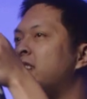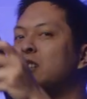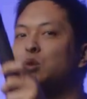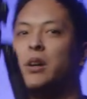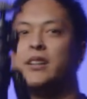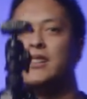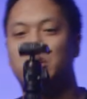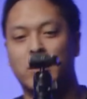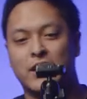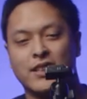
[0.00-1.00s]
this one. This
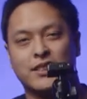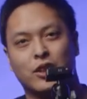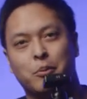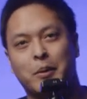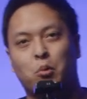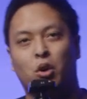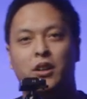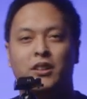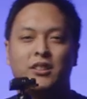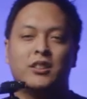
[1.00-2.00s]
one costs a little bit
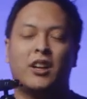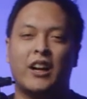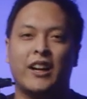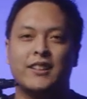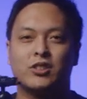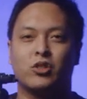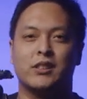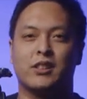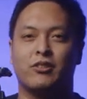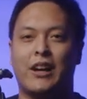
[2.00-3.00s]
more. All right, this
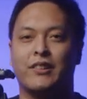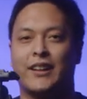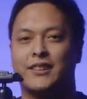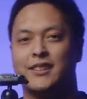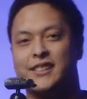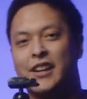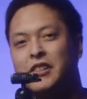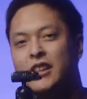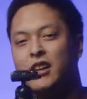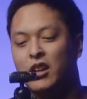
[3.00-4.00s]
one's around like the
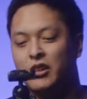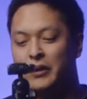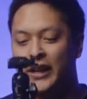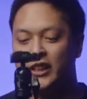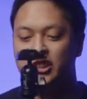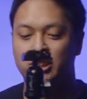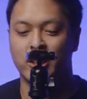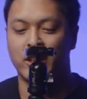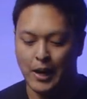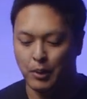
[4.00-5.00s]
$70 range.
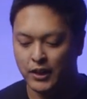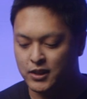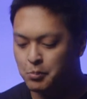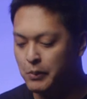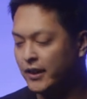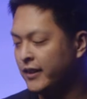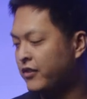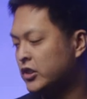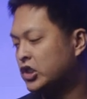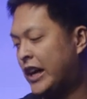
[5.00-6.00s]
I bought this mainly
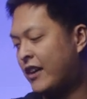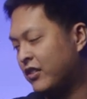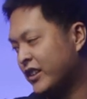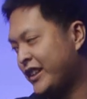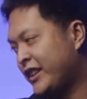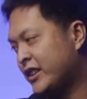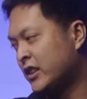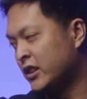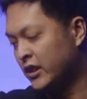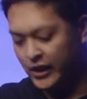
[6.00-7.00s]
for traveling.
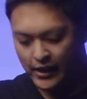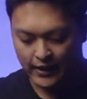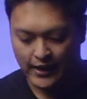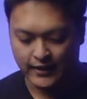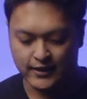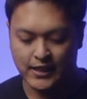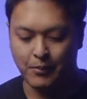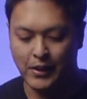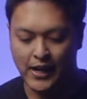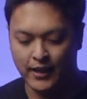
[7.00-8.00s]
And at the
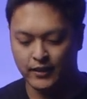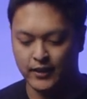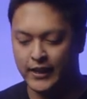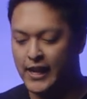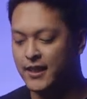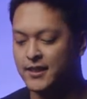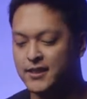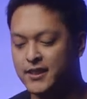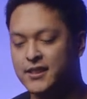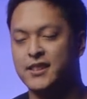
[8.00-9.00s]
time I had a Canon
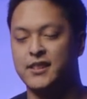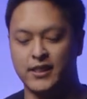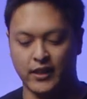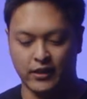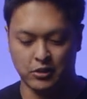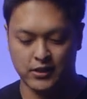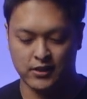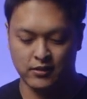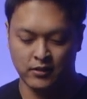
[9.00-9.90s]
60D and it was